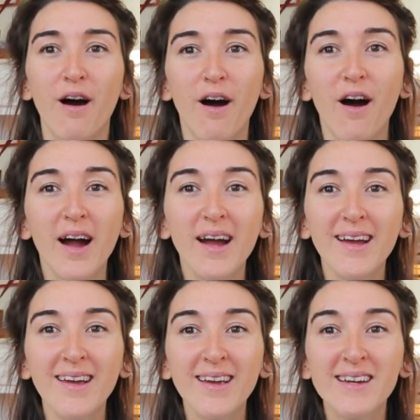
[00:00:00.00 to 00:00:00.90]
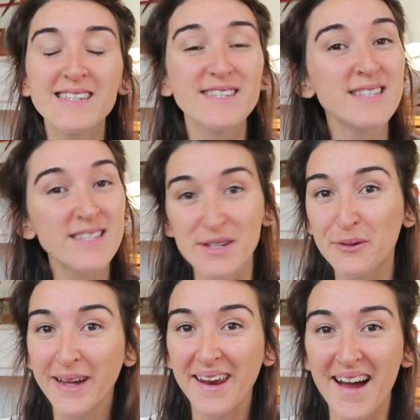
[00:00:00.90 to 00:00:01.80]
I
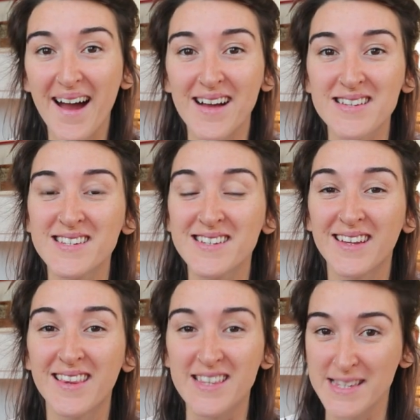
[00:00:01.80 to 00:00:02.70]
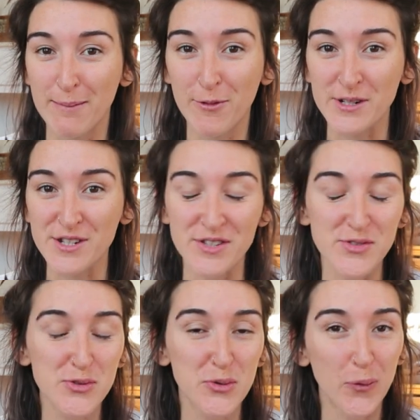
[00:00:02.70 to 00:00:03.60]
still get asked the same
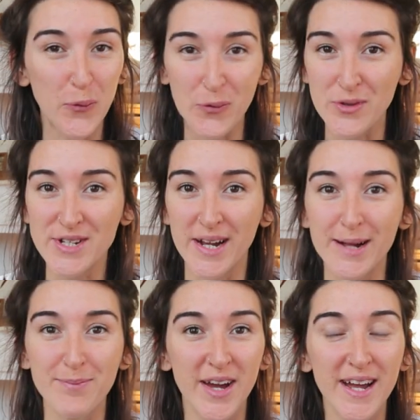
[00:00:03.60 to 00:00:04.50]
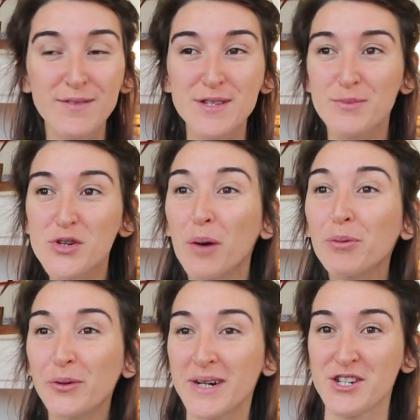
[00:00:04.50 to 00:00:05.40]
questions all the time. I have some
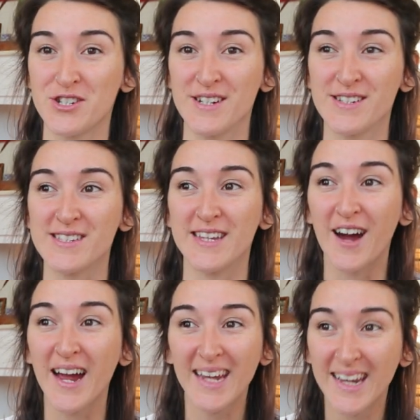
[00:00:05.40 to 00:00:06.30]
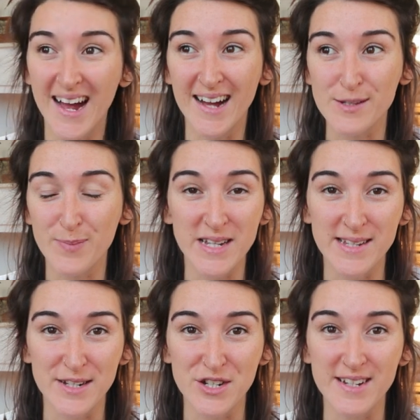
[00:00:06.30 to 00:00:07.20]
top questions that I get asked by
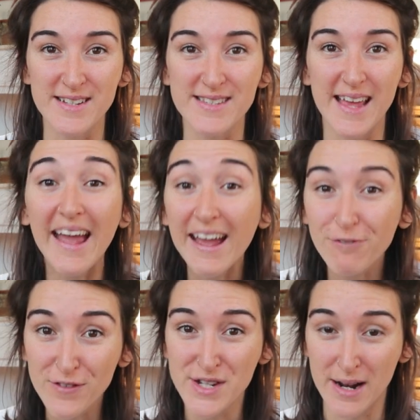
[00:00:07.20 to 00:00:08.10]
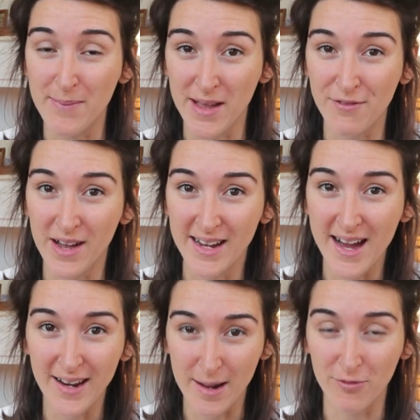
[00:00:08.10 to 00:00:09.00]
Dutchies every time they find
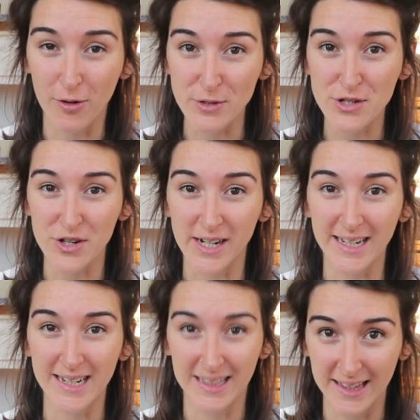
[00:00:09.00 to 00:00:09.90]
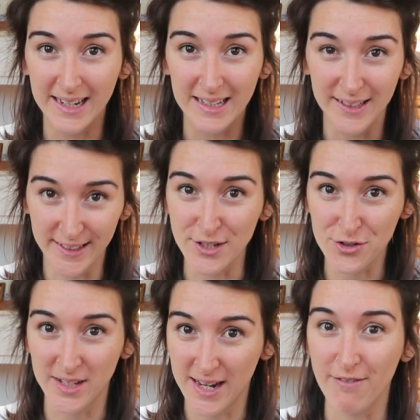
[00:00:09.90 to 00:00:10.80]
out I'm from Australia, like
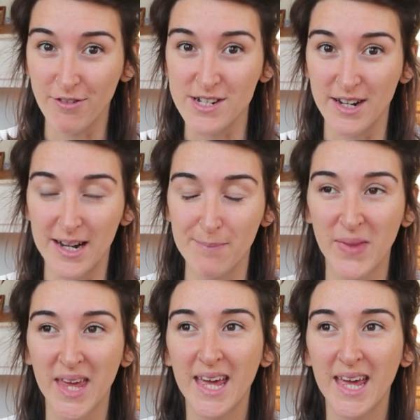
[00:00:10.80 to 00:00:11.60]
literally every time.